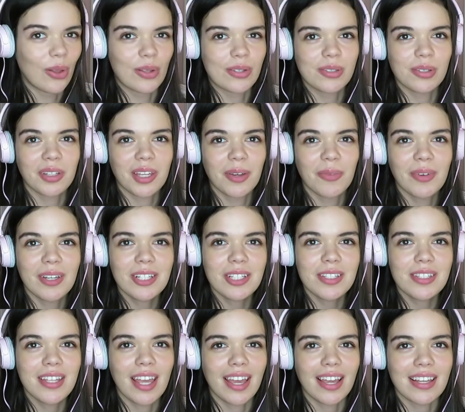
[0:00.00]
Also, can we
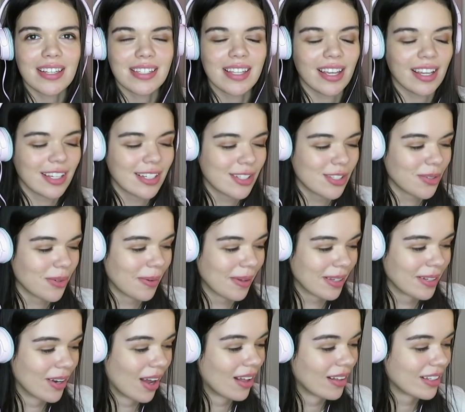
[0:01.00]
just take a second to
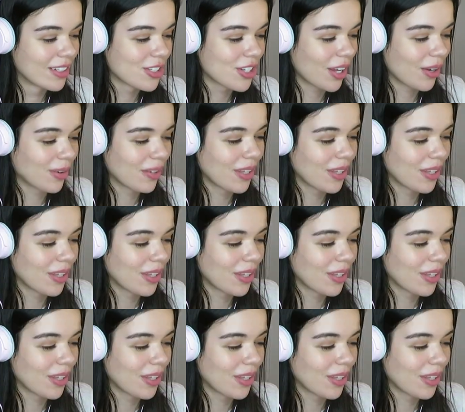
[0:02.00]
acknowledge how